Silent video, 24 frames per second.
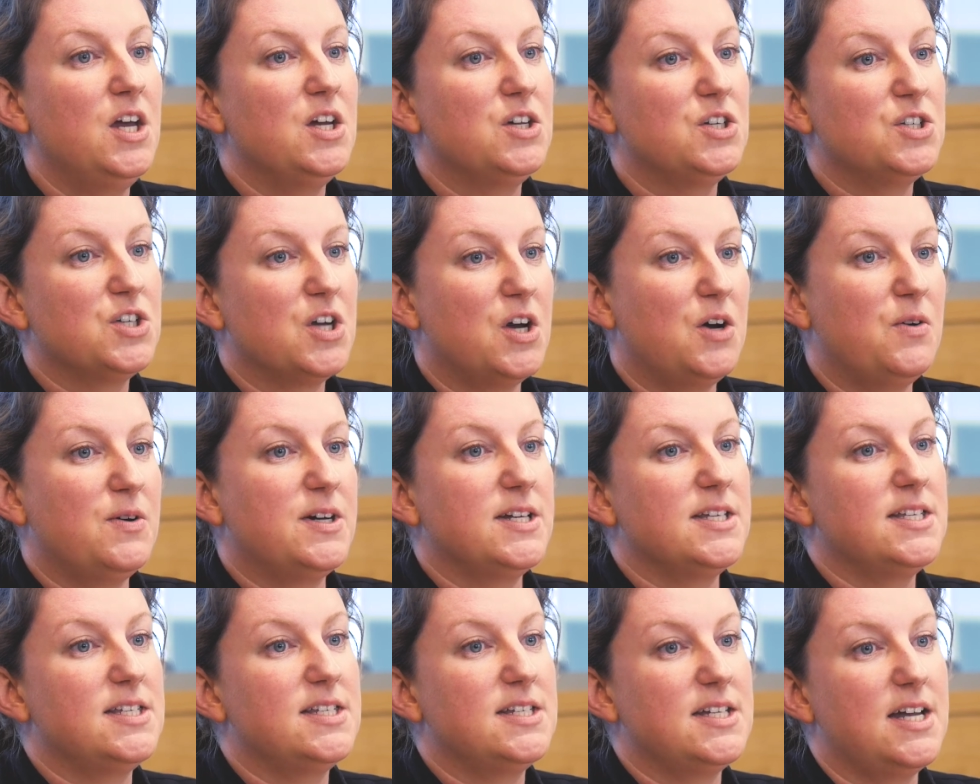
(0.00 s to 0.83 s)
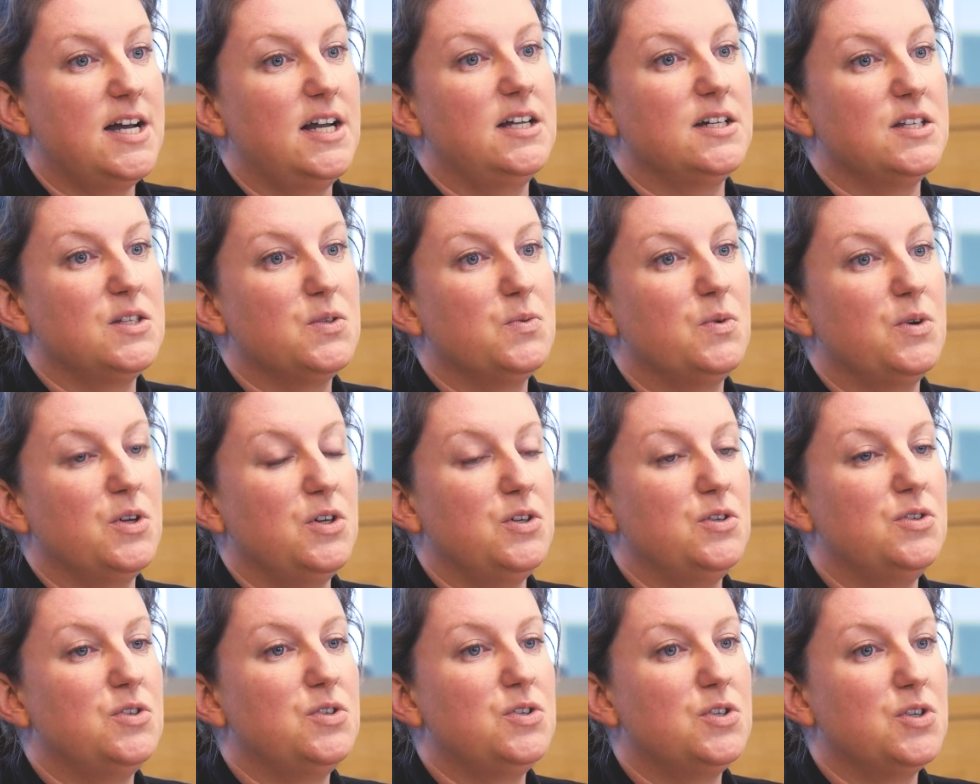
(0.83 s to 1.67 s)
show us, tell us what
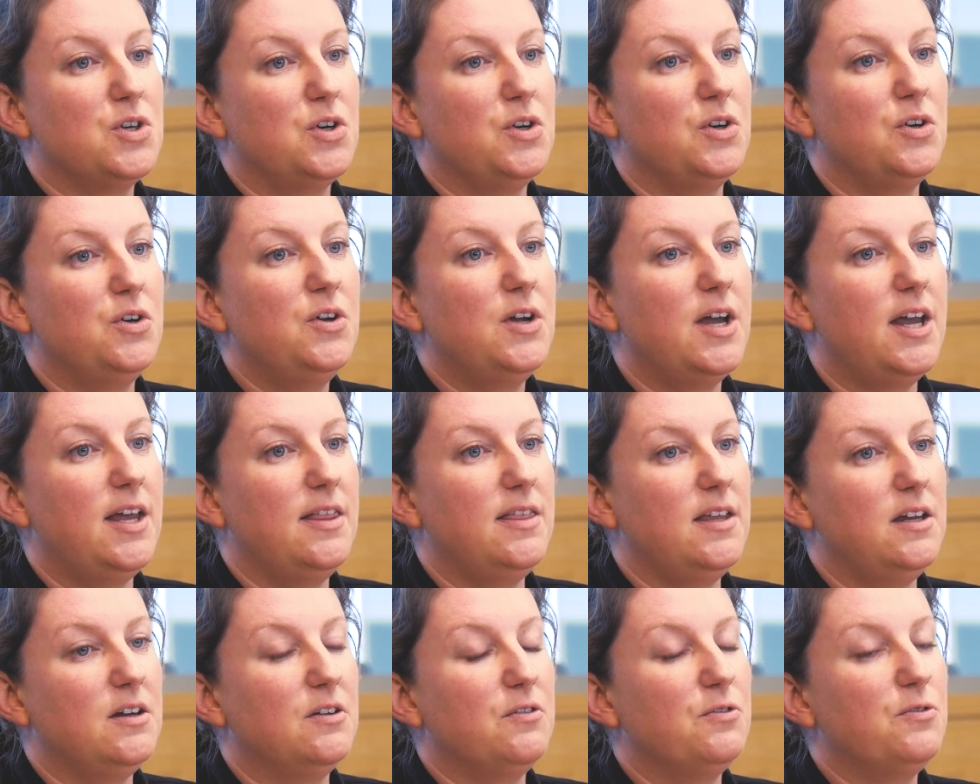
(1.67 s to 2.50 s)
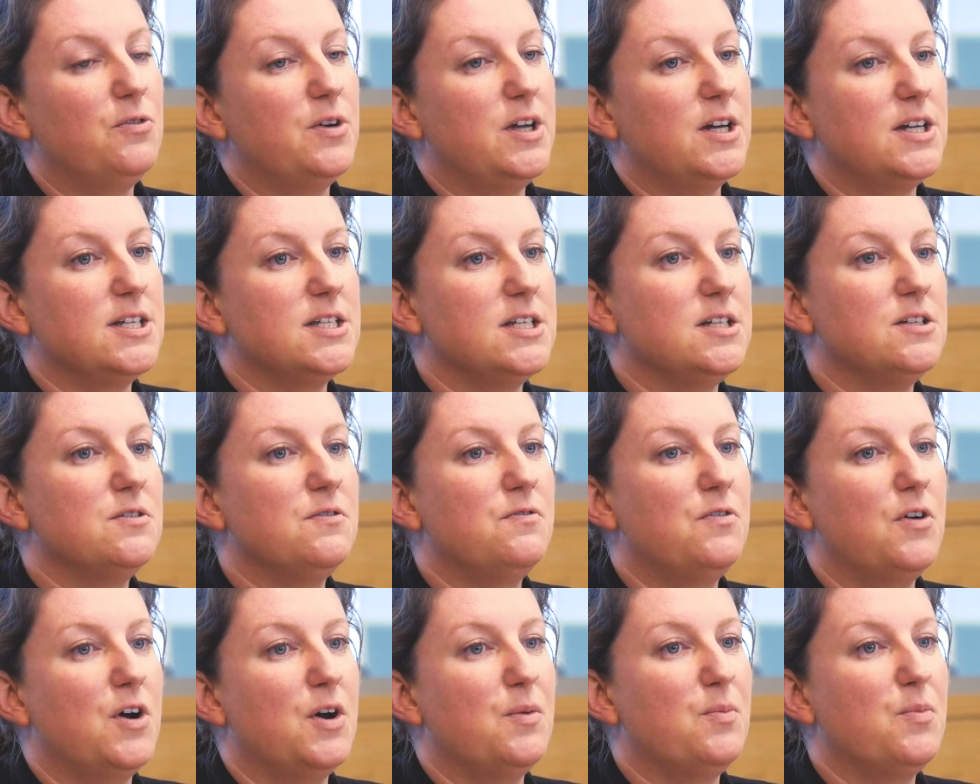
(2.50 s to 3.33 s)
you do, and then if we
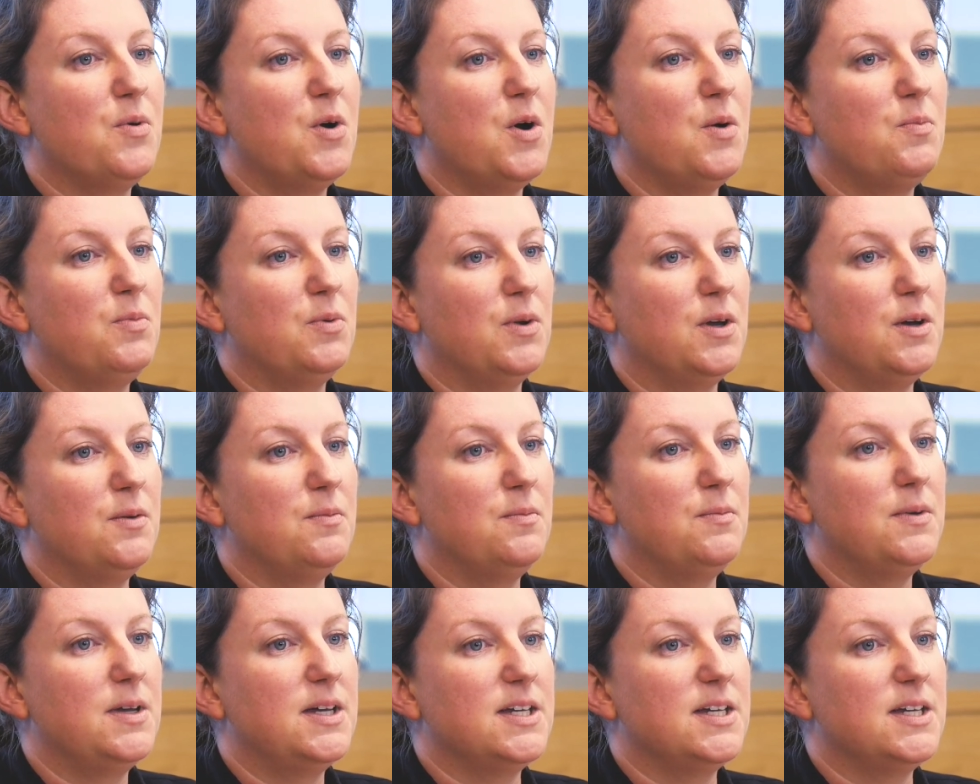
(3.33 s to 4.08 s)
identify a problem,